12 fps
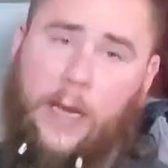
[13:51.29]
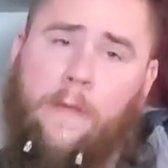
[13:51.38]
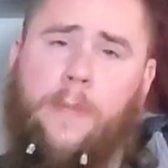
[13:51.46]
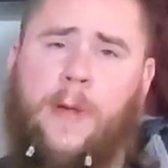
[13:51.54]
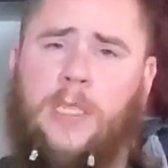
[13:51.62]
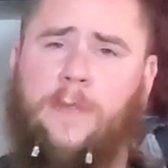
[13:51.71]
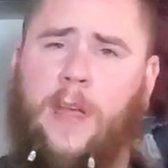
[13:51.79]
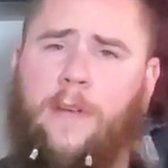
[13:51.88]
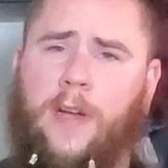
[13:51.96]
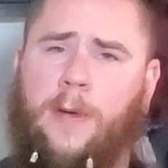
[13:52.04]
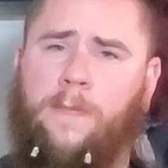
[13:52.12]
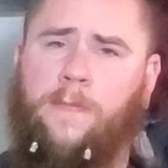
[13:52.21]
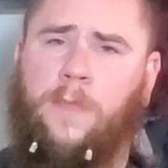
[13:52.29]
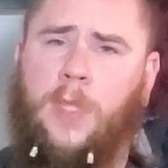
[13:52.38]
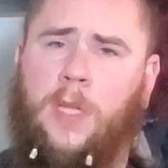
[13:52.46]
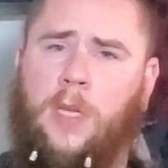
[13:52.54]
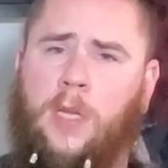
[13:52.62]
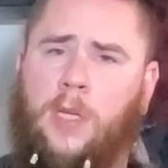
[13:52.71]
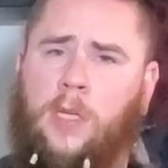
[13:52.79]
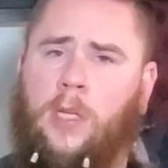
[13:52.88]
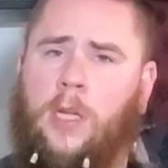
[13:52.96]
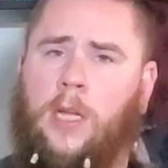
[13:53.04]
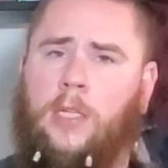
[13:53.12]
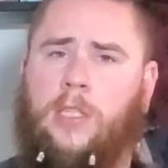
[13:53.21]
everybody's favorite,
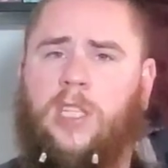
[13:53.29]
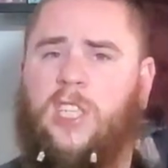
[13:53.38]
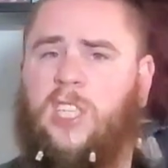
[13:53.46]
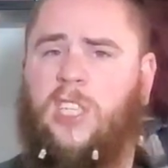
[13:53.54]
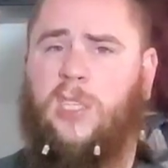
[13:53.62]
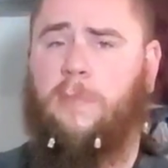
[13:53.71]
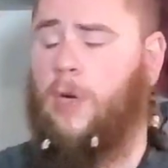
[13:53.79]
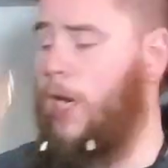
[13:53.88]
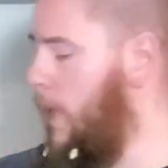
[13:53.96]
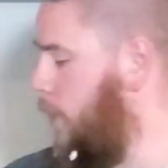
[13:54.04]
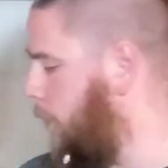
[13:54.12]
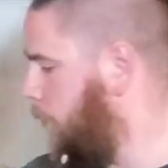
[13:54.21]
cheese spread.